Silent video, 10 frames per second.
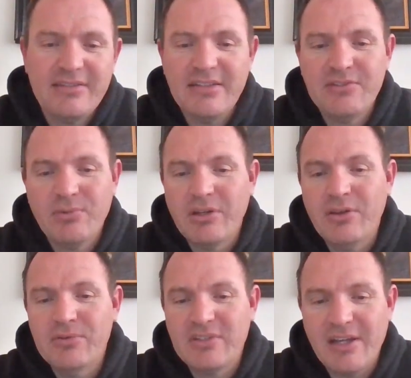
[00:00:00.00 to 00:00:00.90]
is one of
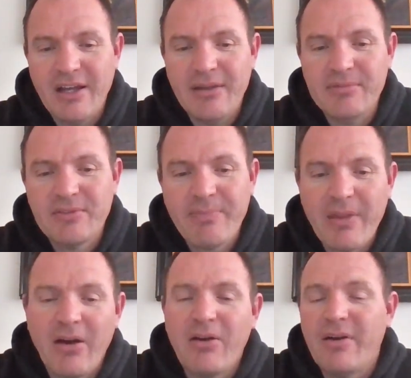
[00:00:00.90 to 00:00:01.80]
those times.
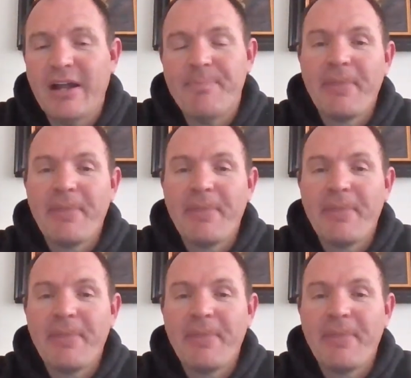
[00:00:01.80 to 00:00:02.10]
All right.